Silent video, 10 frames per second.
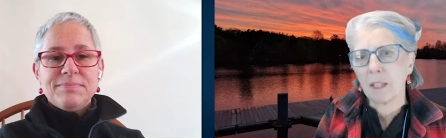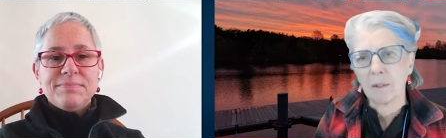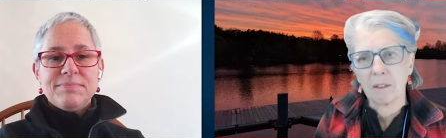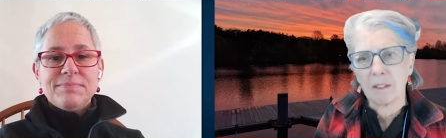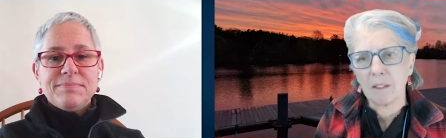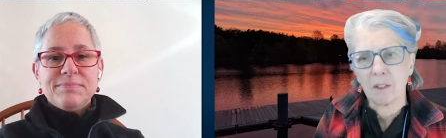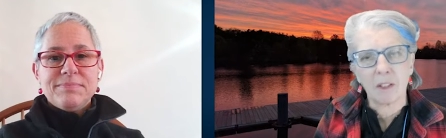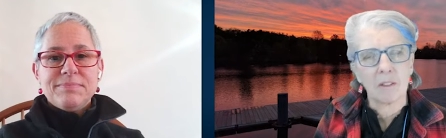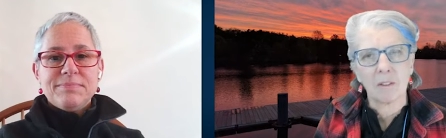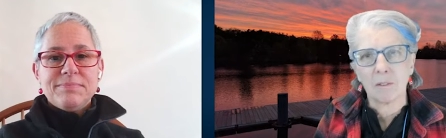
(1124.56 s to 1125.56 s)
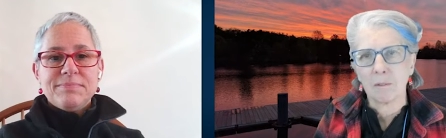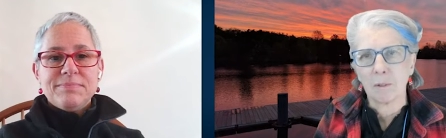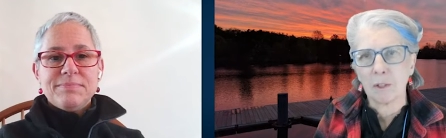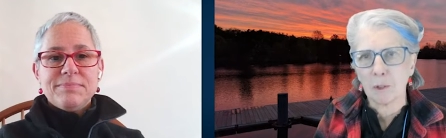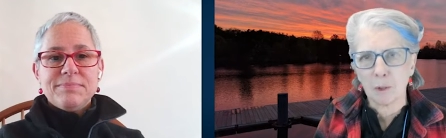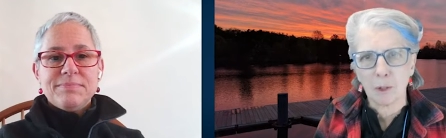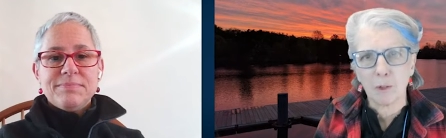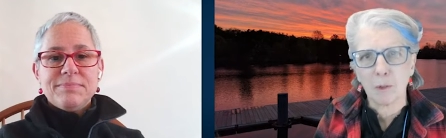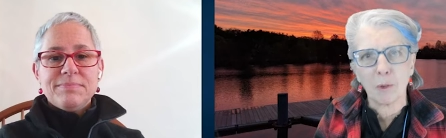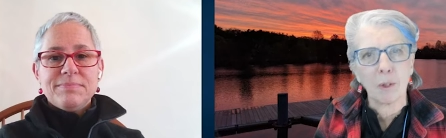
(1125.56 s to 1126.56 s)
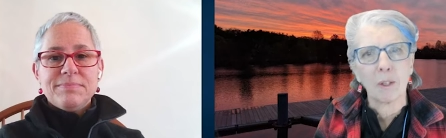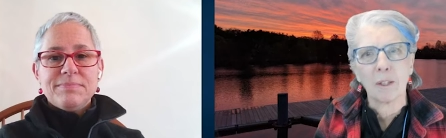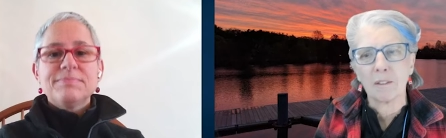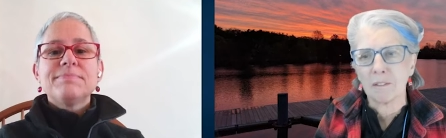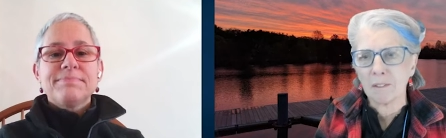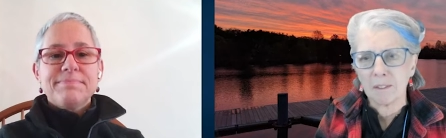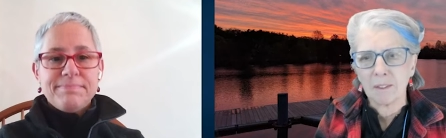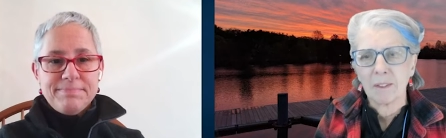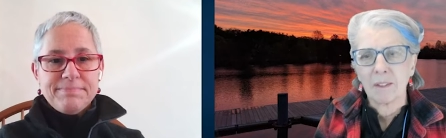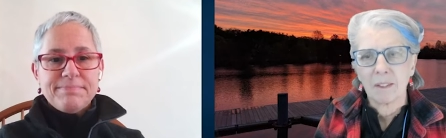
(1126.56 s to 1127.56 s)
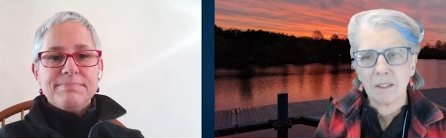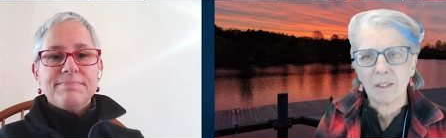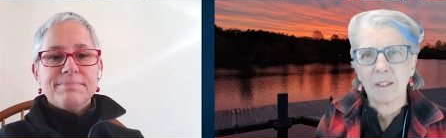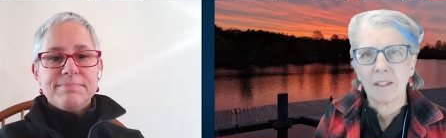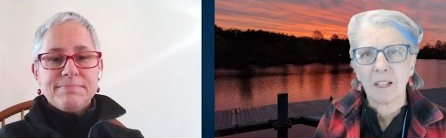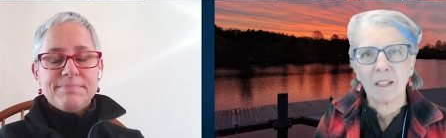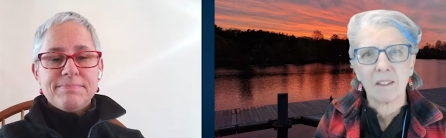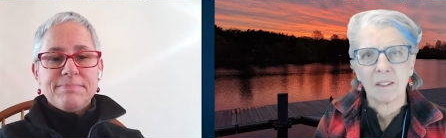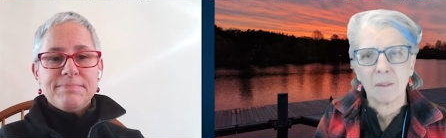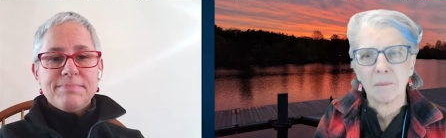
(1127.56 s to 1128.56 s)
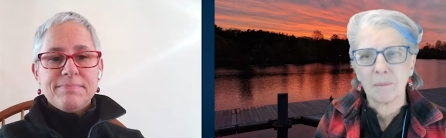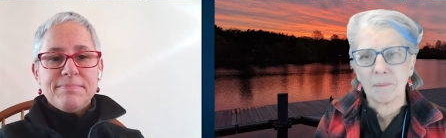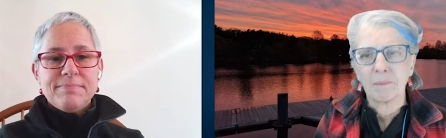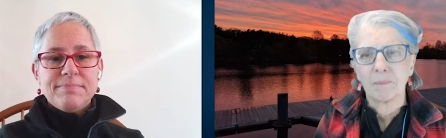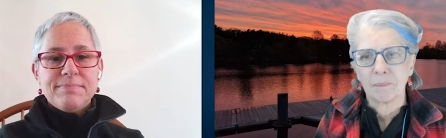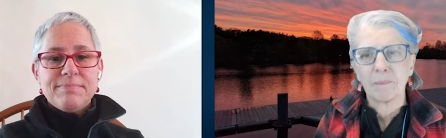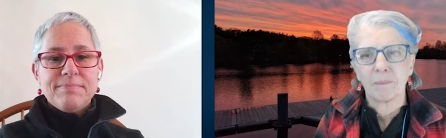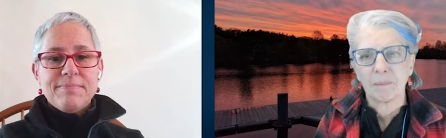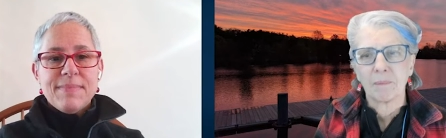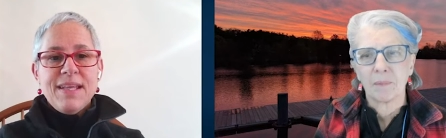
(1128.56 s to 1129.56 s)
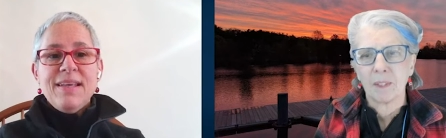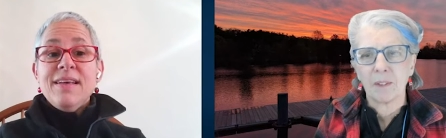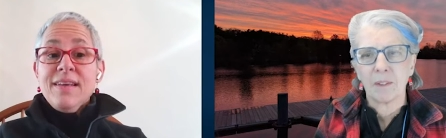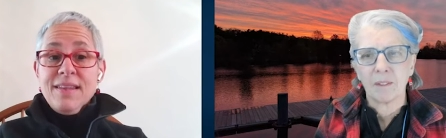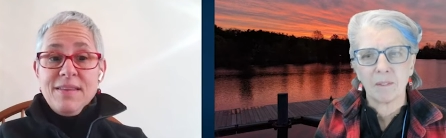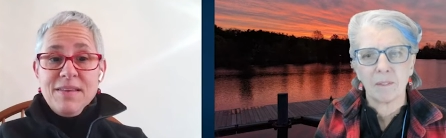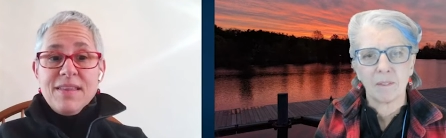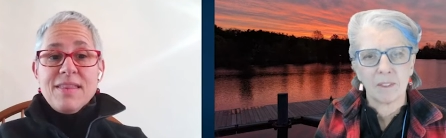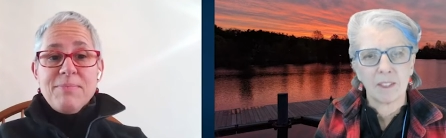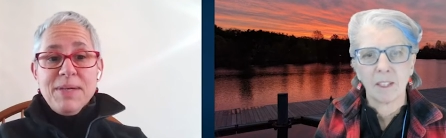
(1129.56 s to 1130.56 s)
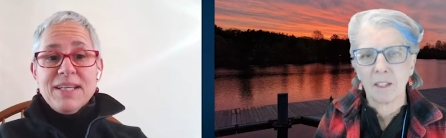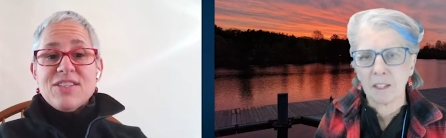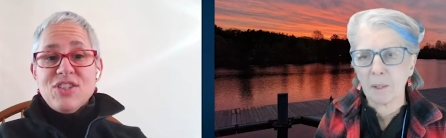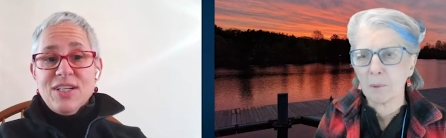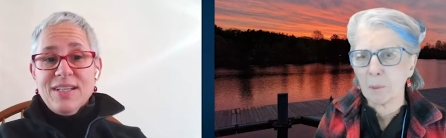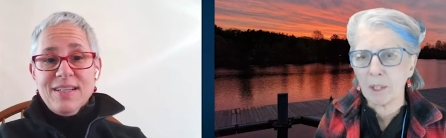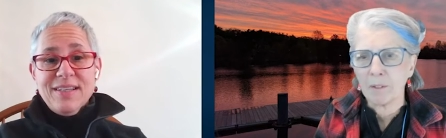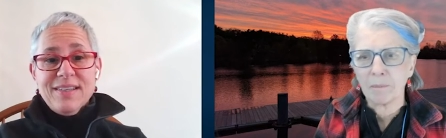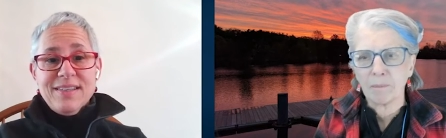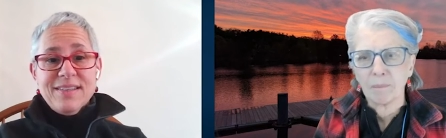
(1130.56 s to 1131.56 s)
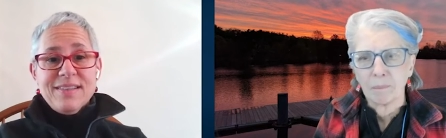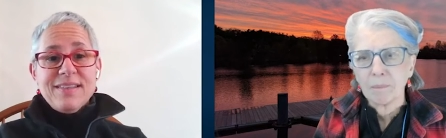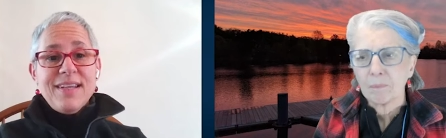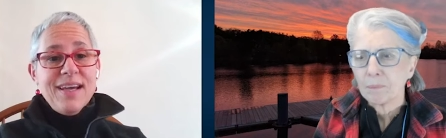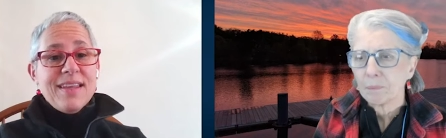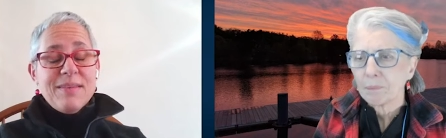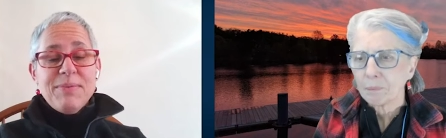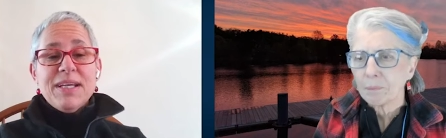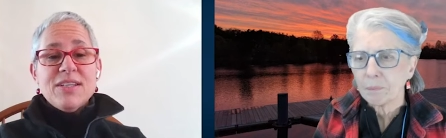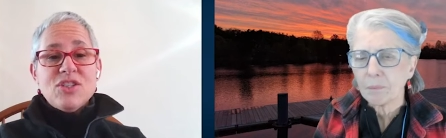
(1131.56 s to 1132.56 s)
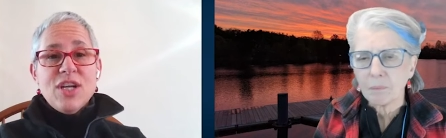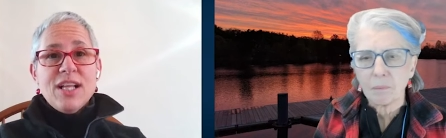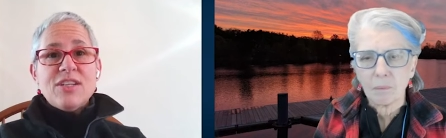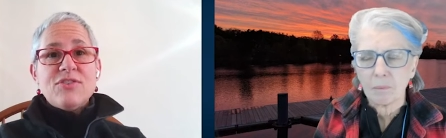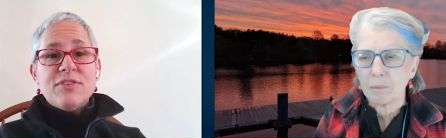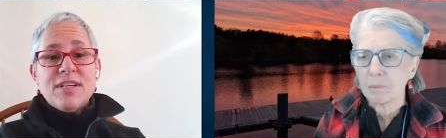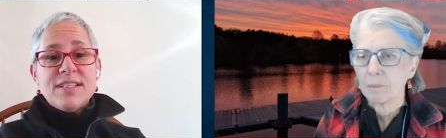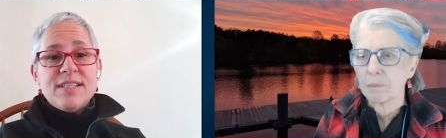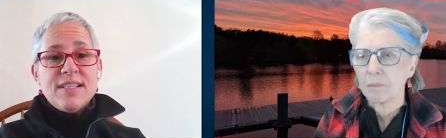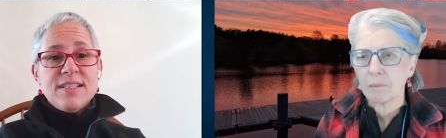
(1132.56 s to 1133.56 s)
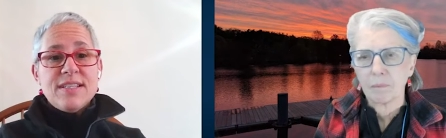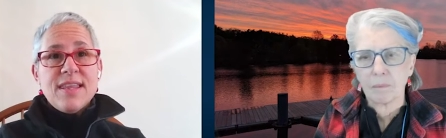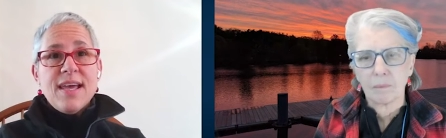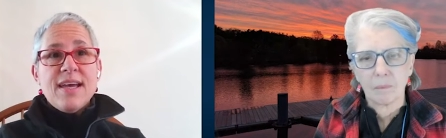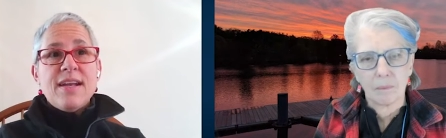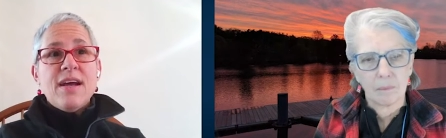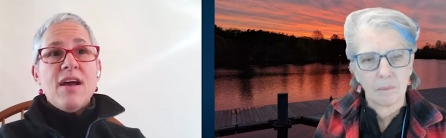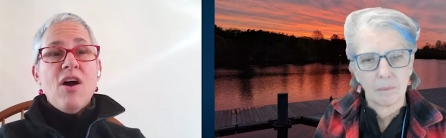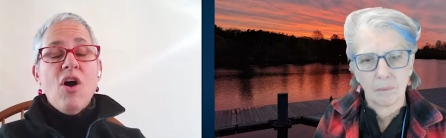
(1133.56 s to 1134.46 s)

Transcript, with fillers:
Speaker 1: get additional resources for and things like that? Um, you,
Speaker 2: is the, the biggest, yeah, the biggest challenge for us is that